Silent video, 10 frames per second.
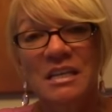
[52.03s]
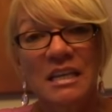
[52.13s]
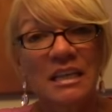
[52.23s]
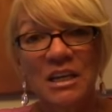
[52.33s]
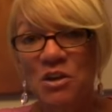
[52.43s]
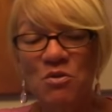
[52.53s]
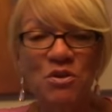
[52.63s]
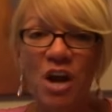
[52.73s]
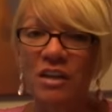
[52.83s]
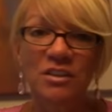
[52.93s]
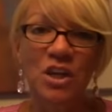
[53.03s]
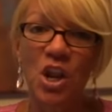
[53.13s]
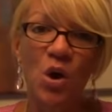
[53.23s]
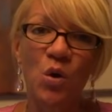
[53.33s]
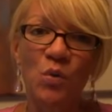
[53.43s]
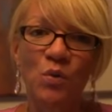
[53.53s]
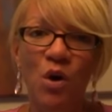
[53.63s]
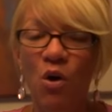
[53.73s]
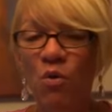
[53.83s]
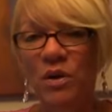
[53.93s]
And they you not know
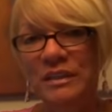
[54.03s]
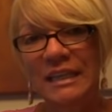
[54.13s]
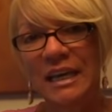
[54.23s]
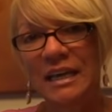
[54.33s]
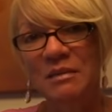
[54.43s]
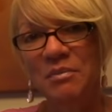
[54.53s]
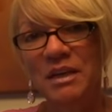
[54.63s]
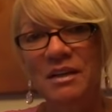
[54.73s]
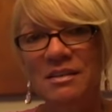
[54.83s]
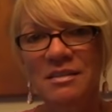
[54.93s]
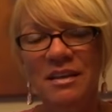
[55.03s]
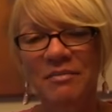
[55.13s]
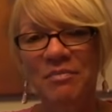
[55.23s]
who are they, because